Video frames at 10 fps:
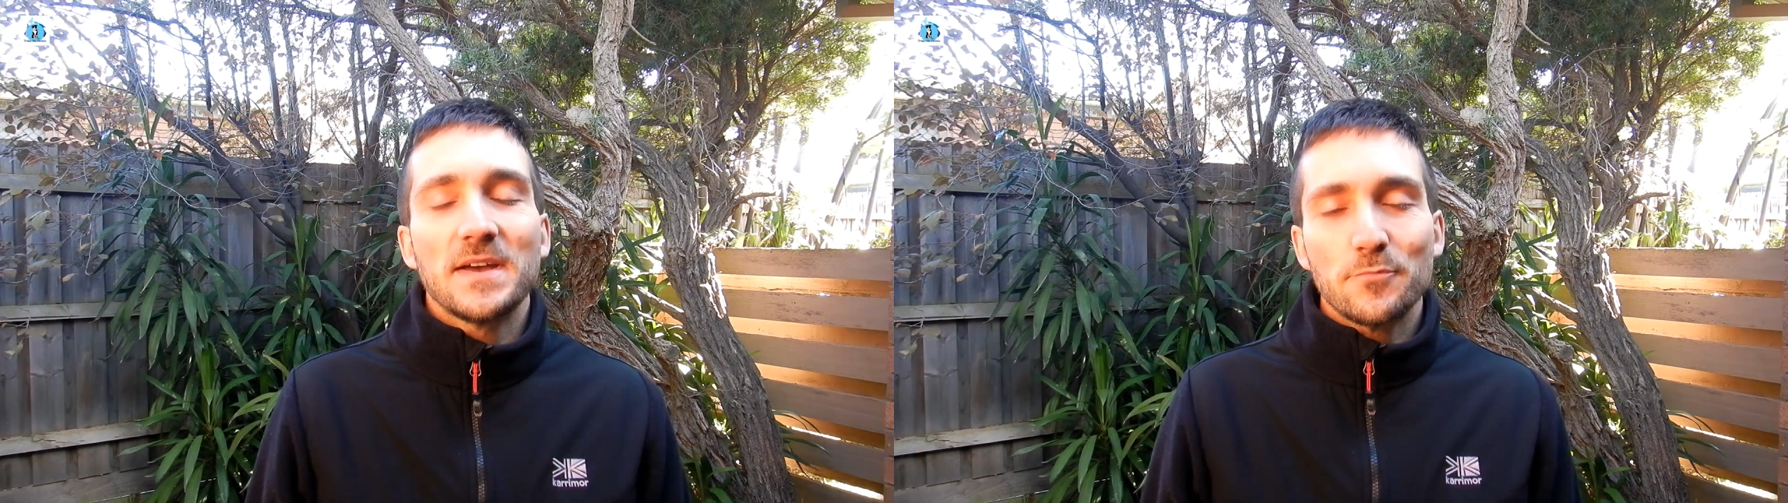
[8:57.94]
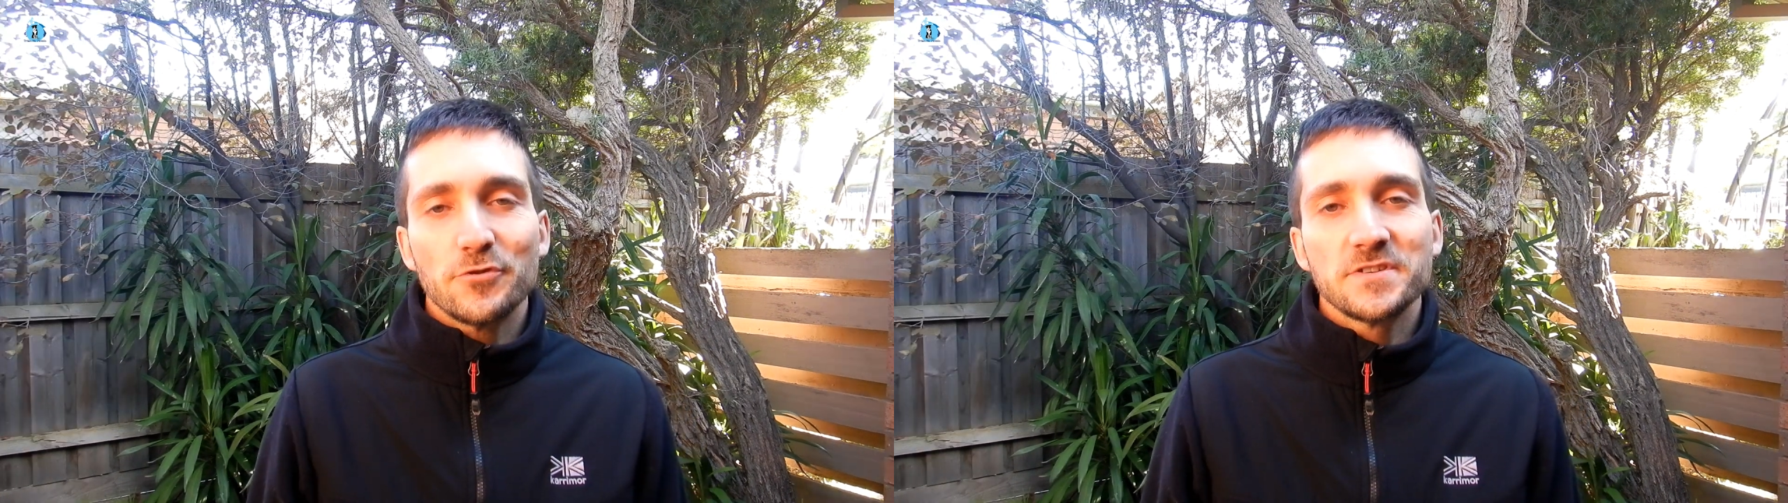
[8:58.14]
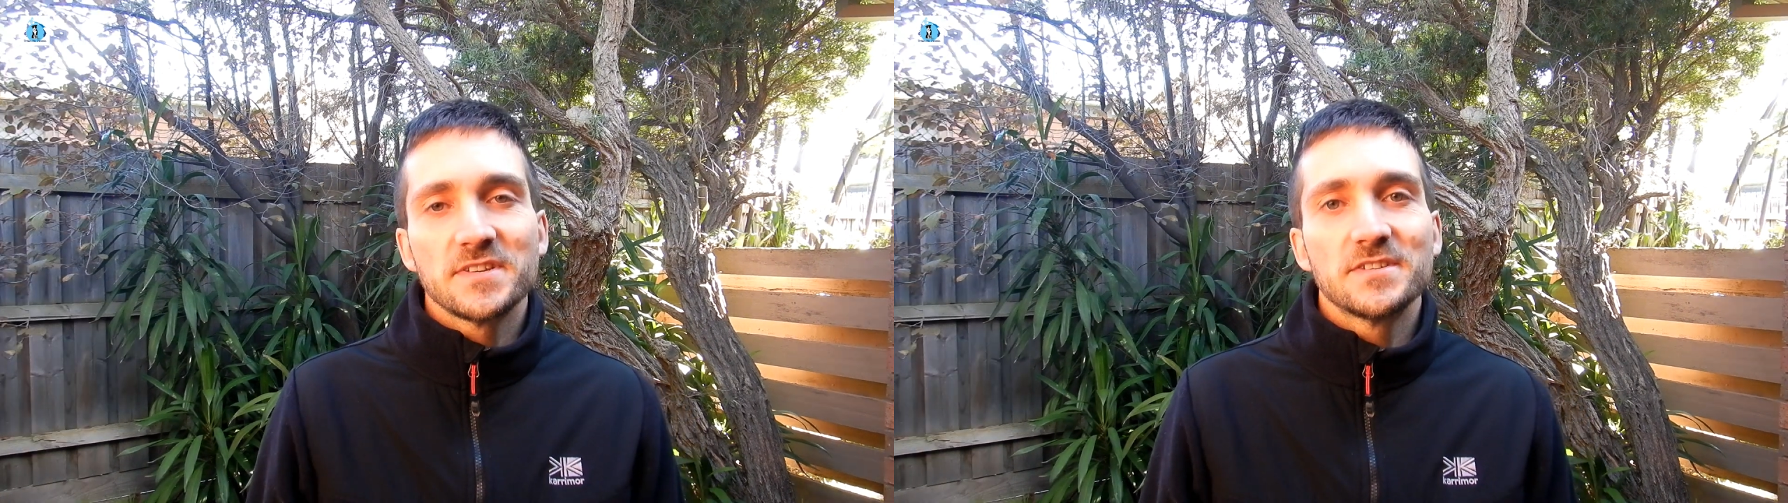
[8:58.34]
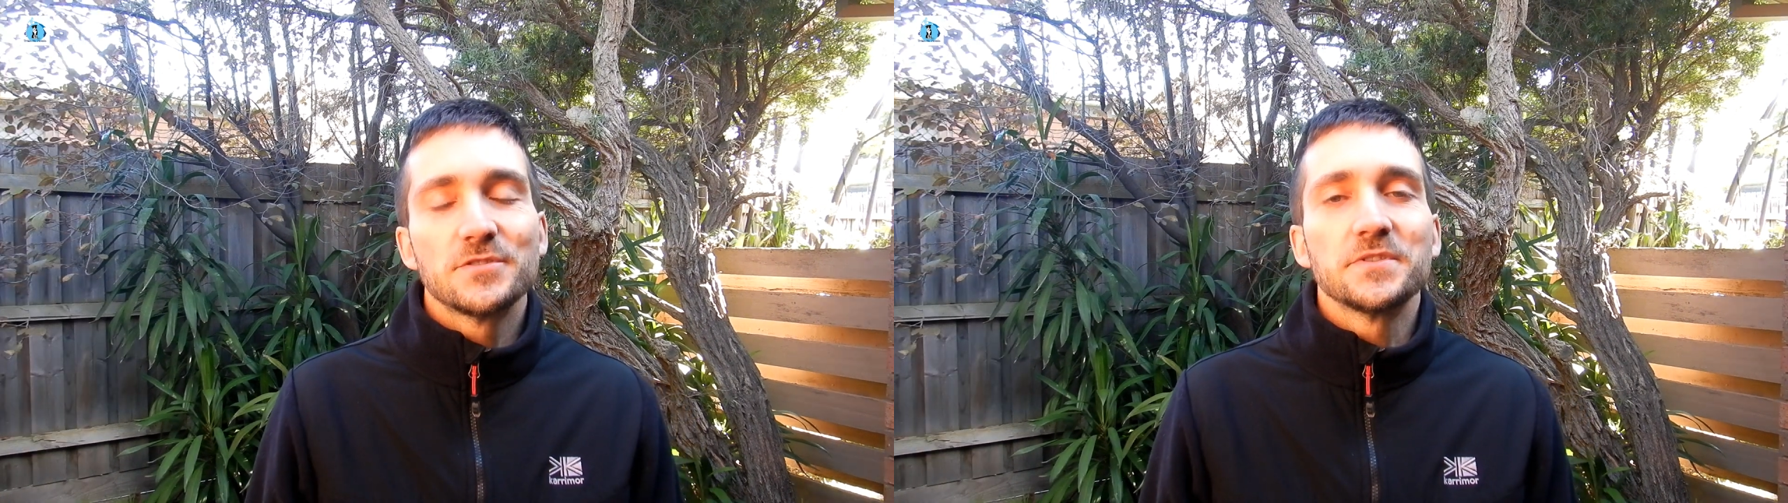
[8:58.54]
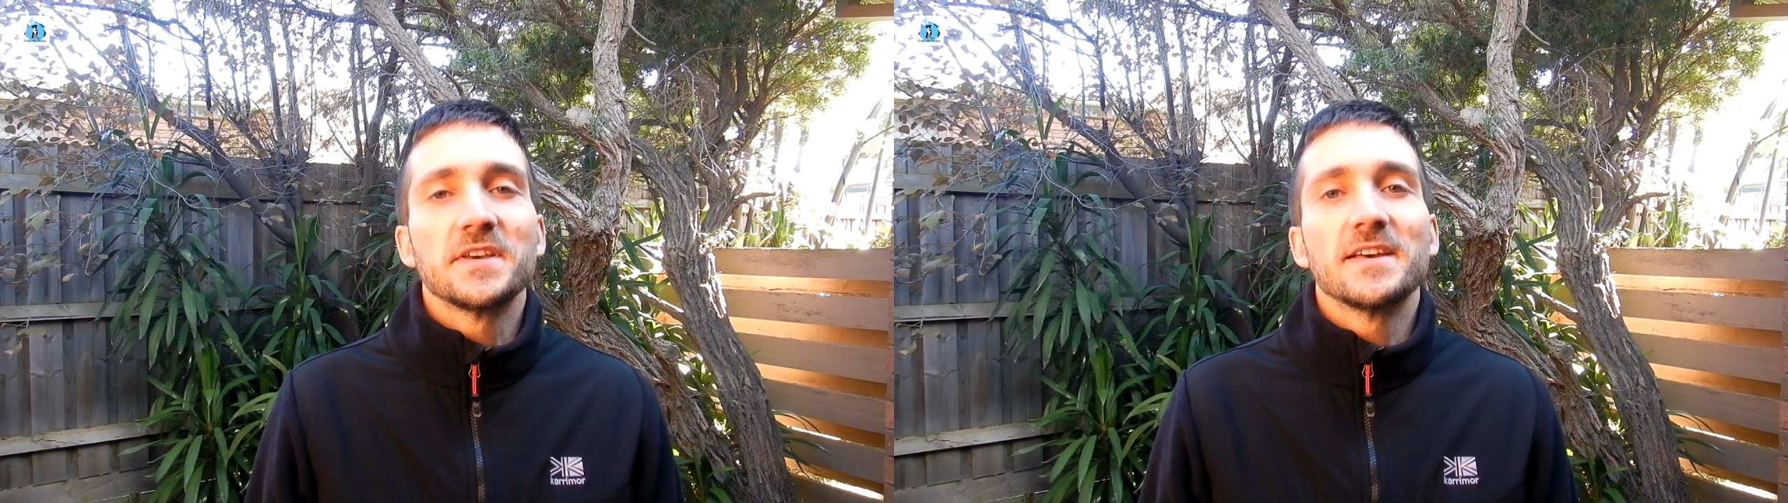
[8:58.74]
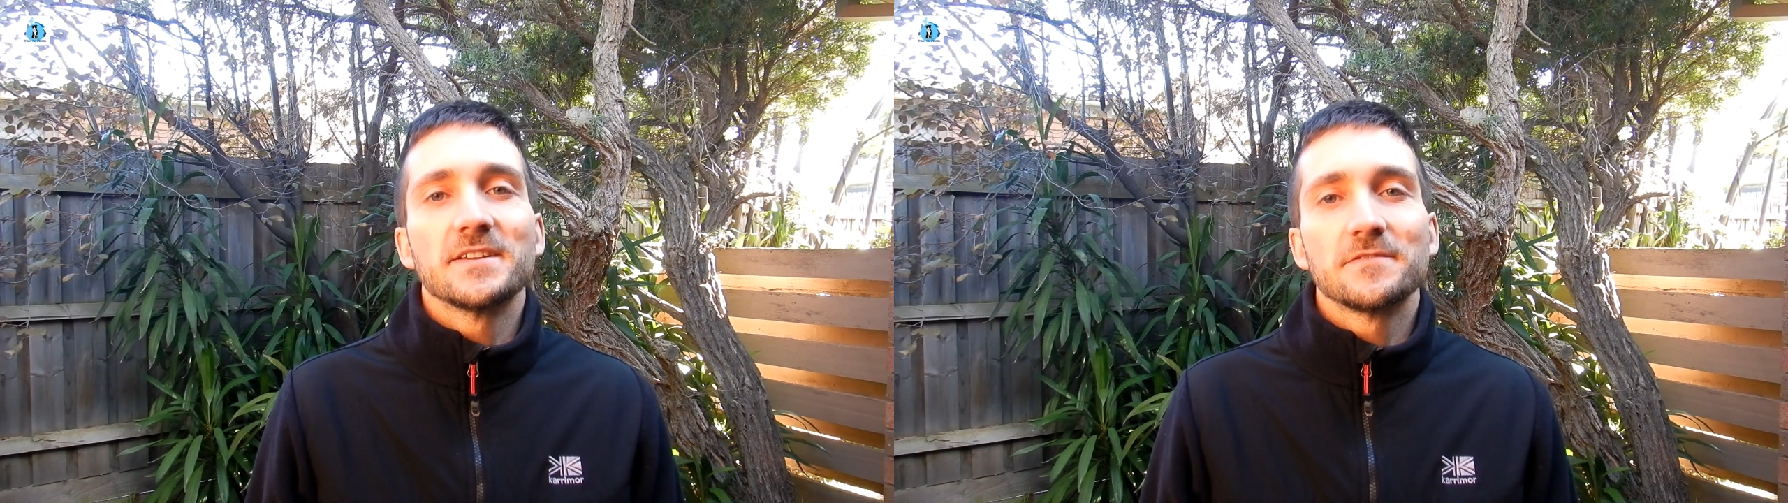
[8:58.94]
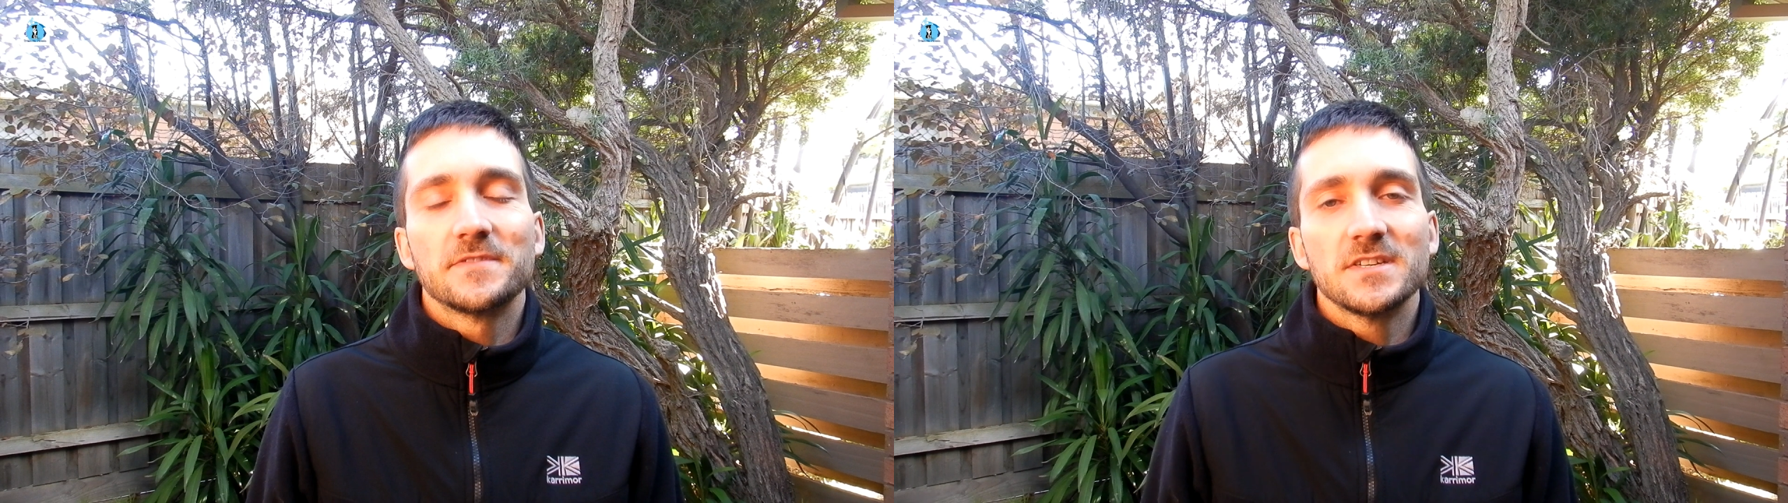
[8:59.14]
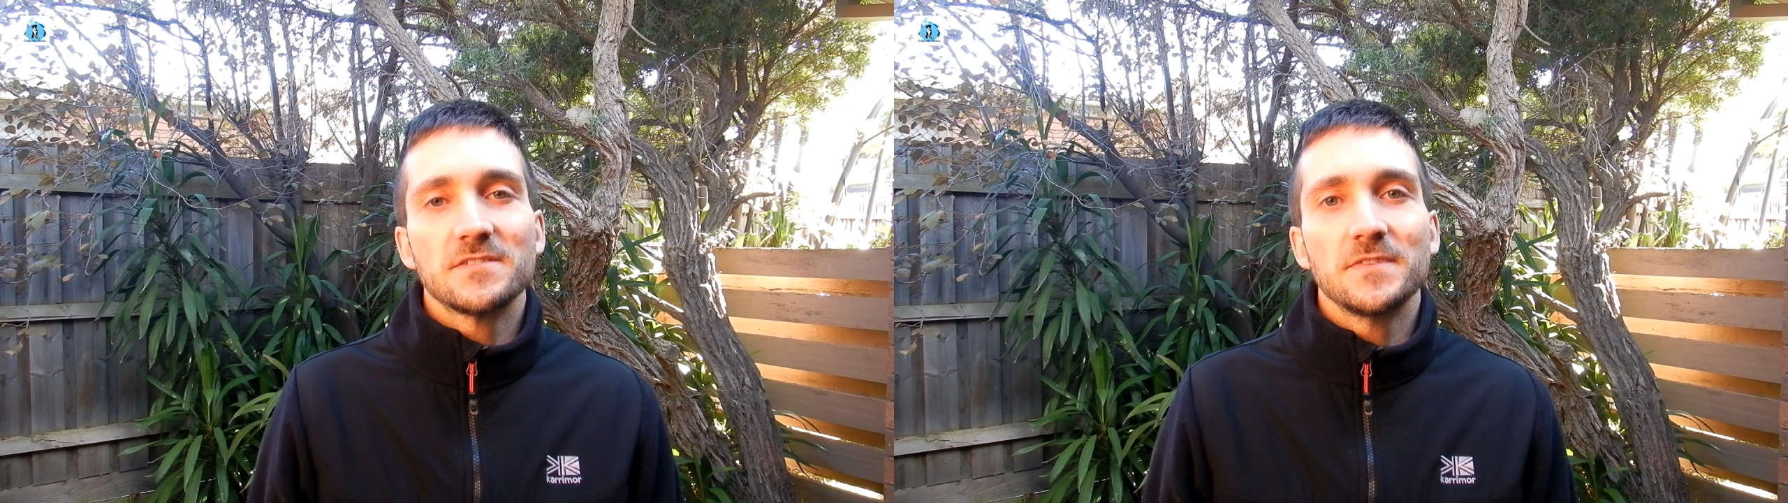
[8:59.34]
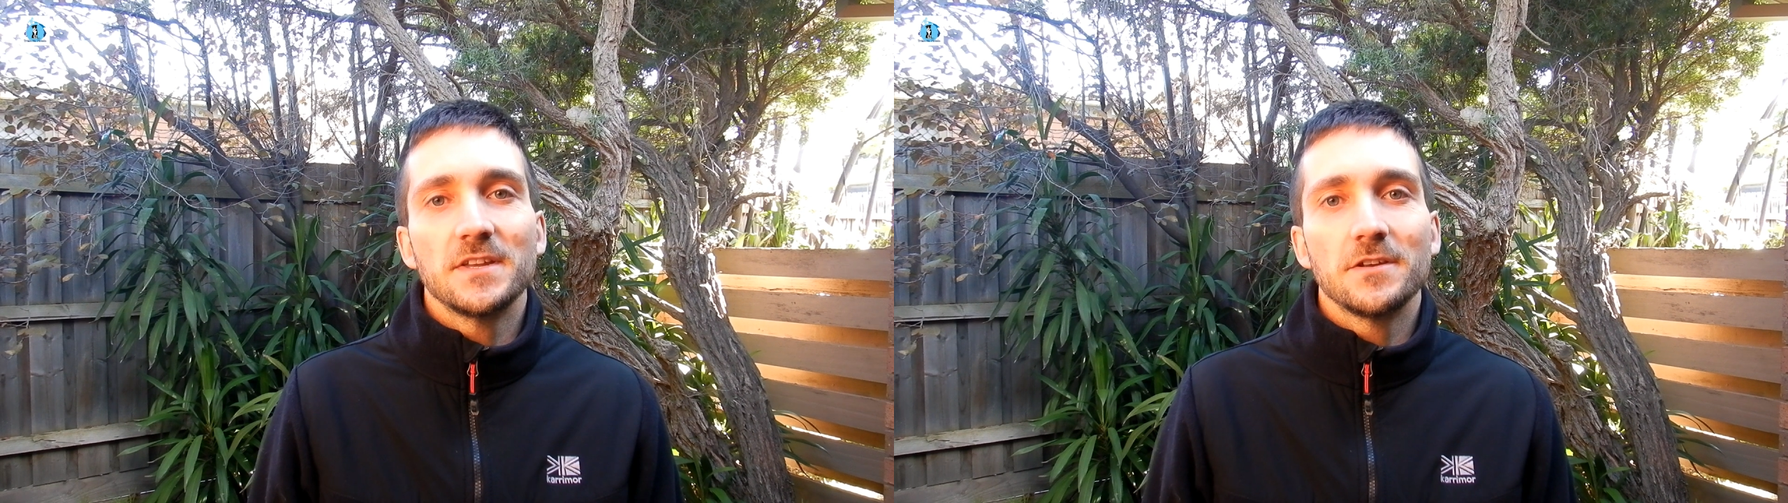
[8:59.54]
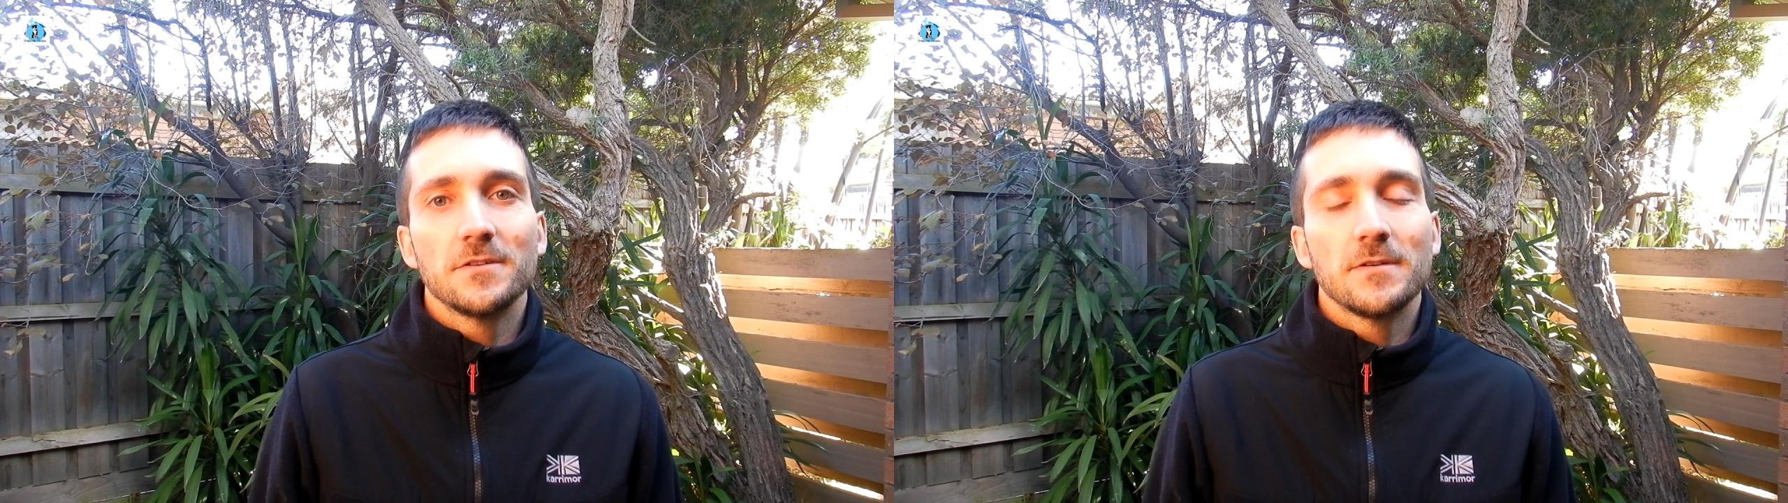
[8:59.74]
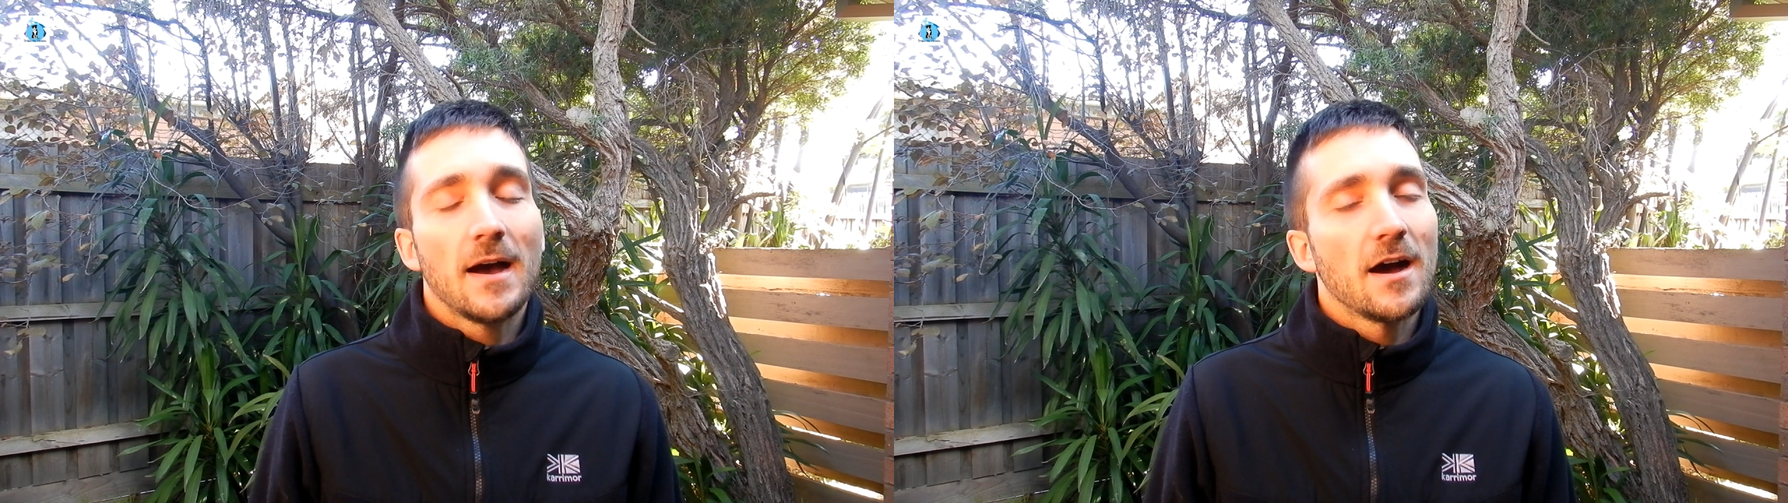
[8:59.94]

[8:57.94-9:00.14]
That brings us to the end of this video.